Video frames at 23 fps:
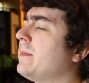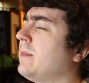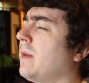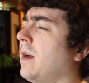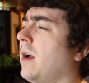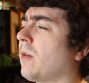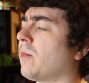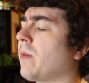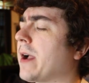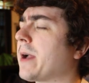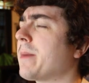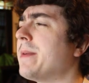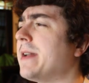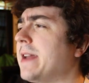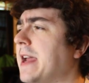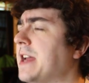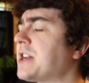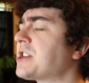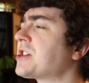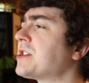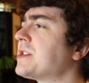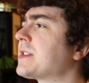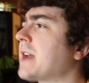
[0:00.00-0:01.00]
uh,
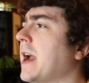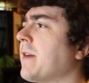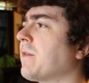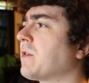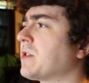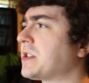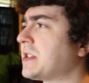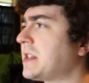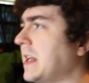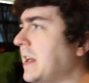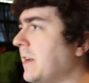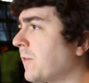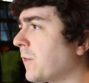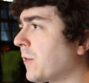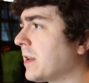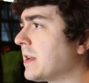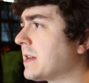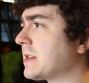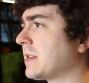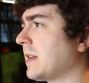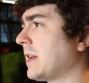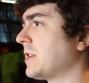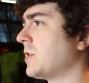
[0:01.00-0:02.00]
recommendations I've received for
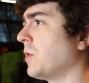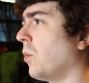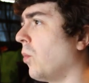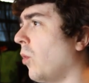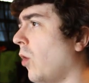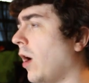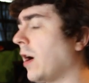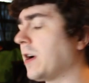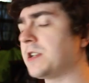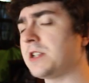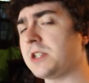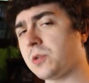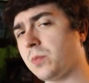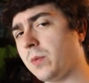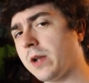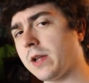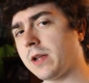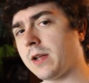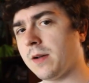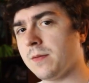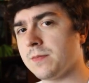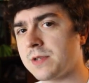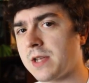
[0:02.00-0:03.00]
this, like to watch this when
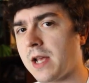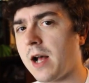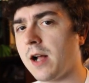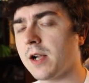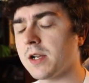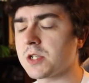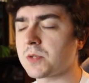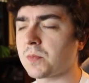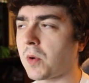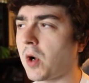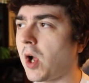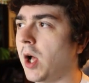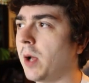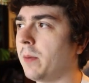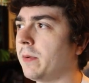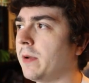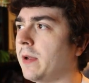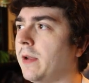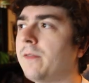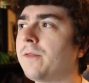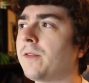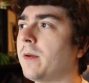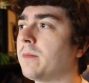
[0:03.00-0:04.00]
it comes out, is
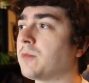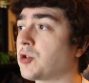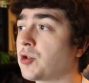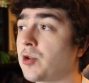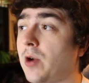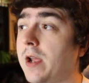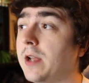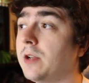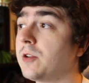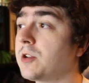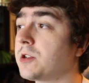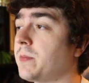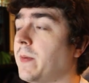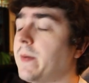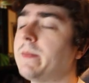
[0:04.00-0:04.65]
probably from trailers.